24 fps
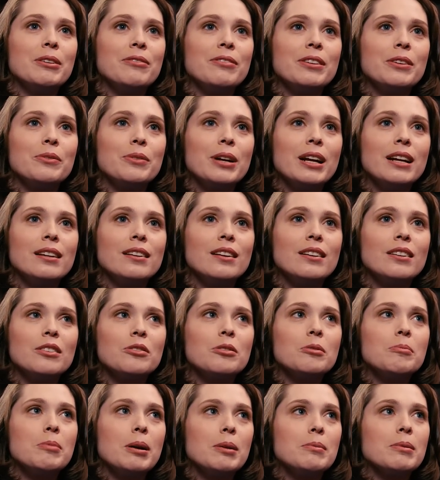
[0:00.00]
if he ran on
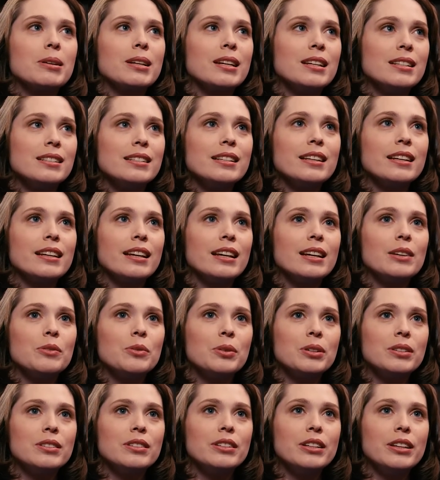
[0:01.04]
a Republican ticket,
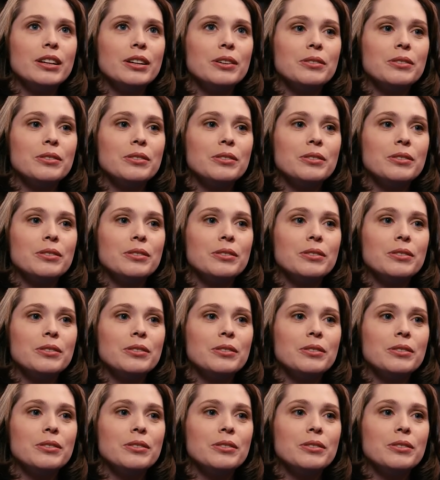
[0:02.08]
wouldn't